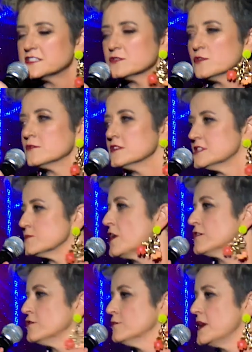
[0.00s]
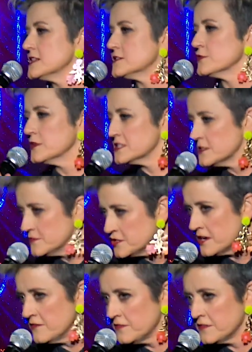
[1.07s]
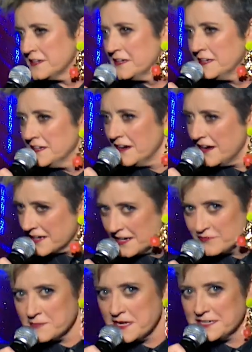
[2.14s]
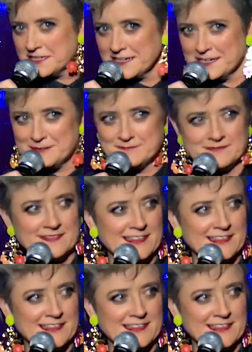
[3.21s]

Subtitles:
to work with this bloke called passive-aggressive Jeff. I gave him that nickname.